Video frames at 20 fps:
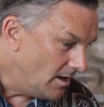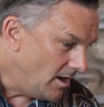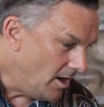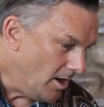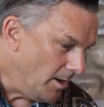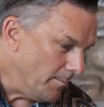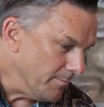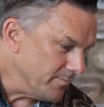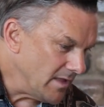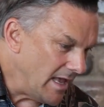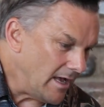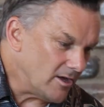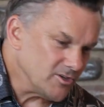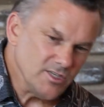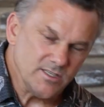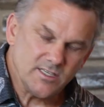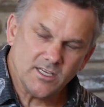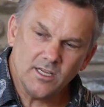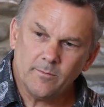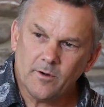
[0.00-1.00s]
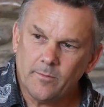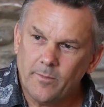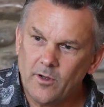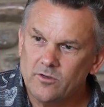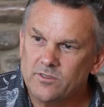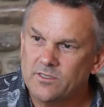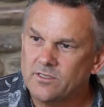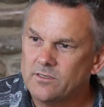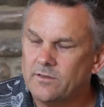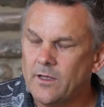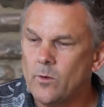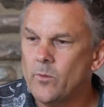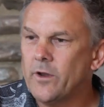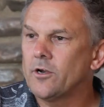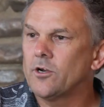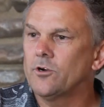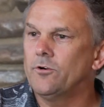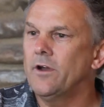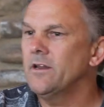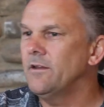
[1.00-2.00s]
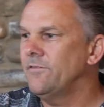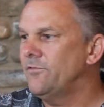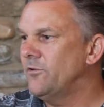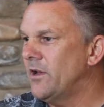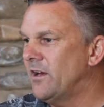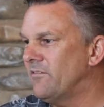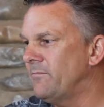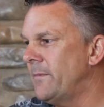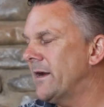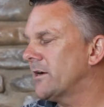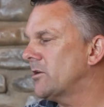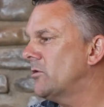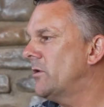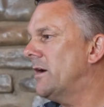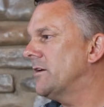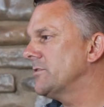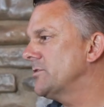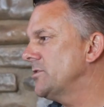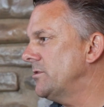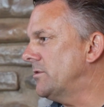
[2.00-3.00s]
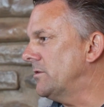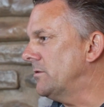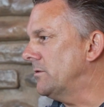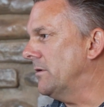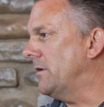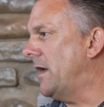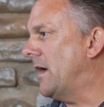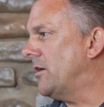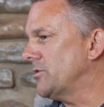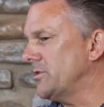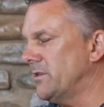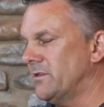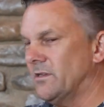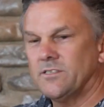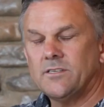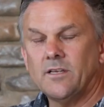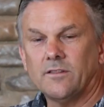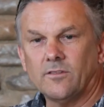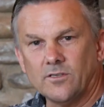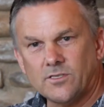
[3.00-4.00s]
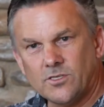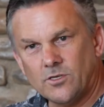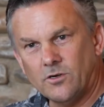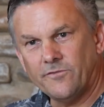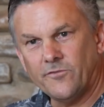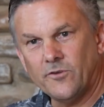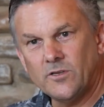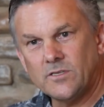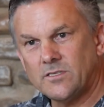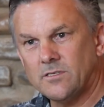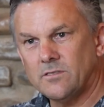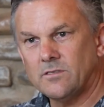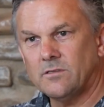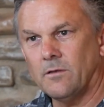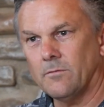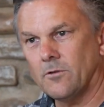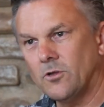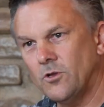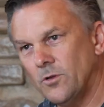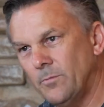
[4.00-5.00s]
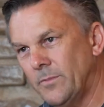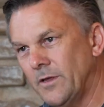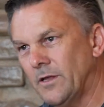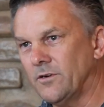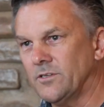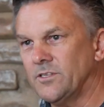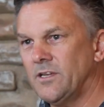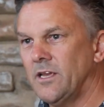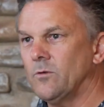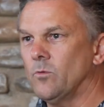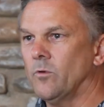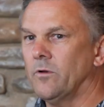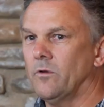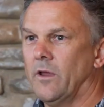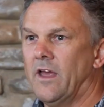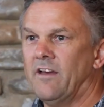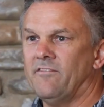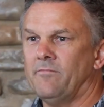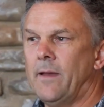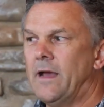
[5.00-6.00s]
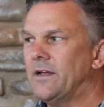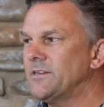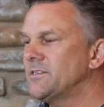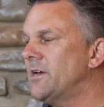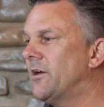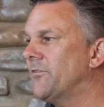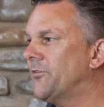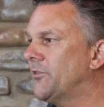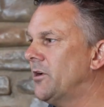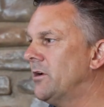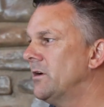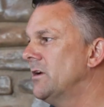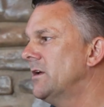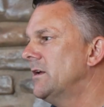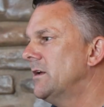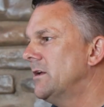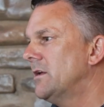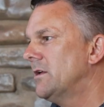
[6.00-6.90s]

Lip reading: Algae skimmer boats, they work great if you have macroalgae or algae that's at the surface. That could be entertained when we have mats out there.